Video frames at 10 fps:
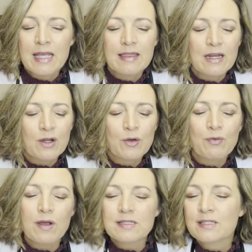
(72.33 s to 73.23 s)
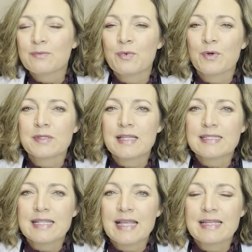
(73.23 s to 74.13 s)
that across the board they
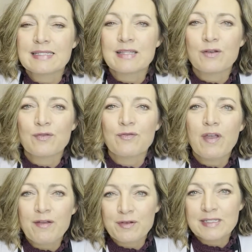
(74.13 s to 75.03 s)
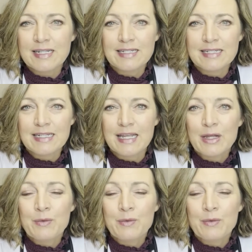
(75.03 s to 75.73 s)
say is their favorite technique